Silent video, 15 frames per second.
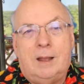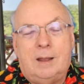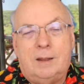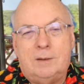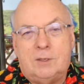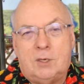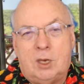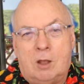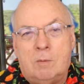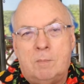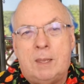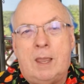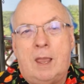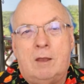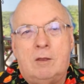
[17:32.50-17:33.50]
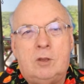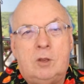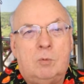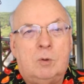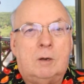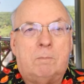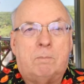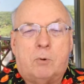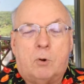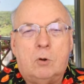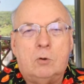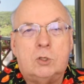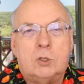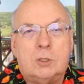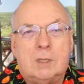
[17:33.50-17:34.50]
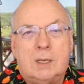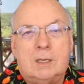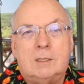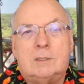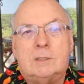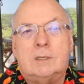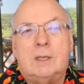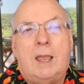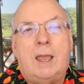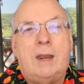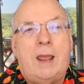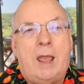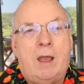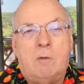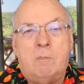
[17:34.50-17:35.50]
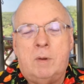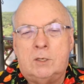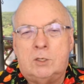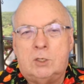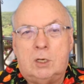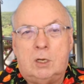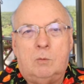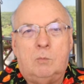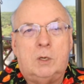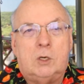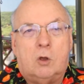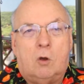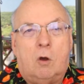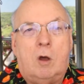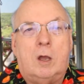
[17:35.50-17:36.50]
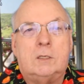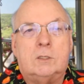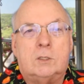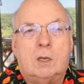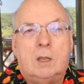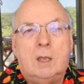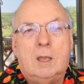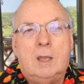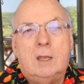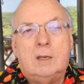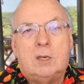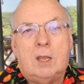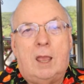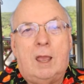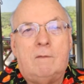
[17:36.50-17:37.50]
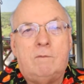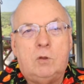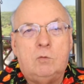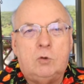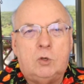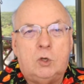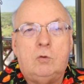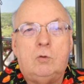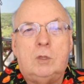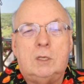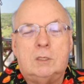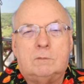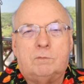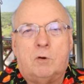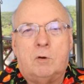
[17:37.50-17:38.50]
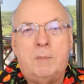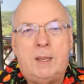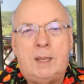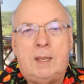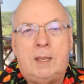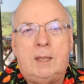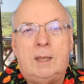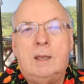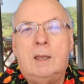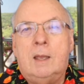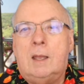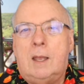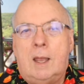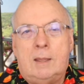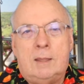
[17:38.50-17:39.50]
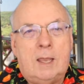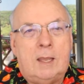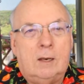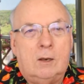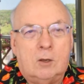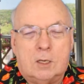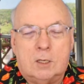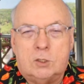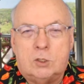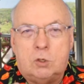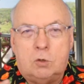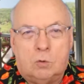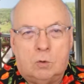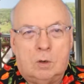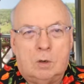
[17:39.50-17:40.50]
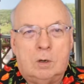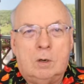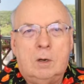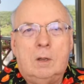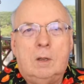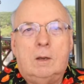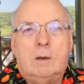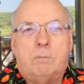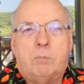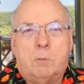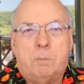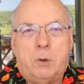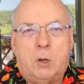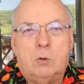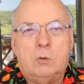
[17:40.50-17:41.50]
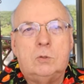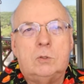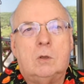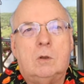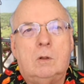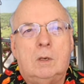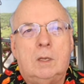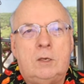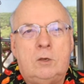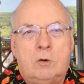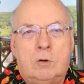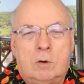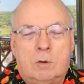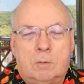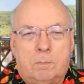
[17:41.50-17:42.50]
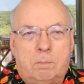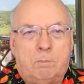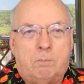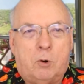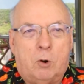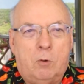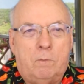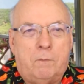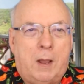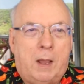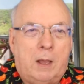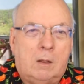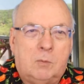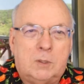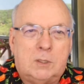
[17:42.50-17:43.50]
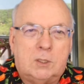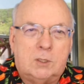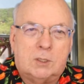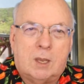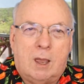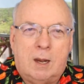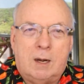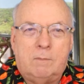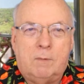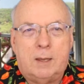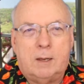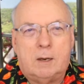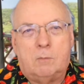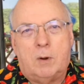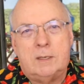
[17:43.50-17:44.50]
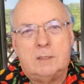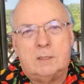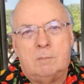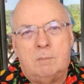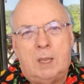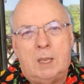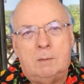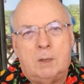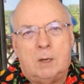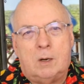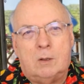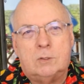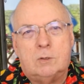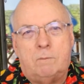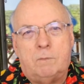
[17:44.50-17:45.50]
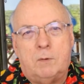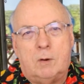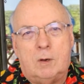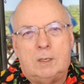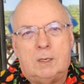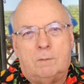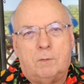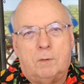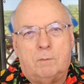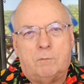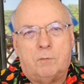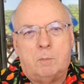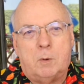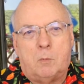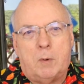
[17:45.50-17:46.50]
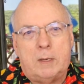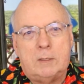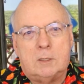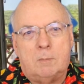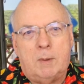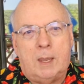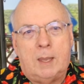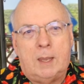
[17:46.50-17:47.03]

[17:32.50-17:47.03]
tell me how you would approach this and how much it would cost to have you do this for me. And they look at your proposal and your profile, which is kind of like a resume, but also very different from a resume.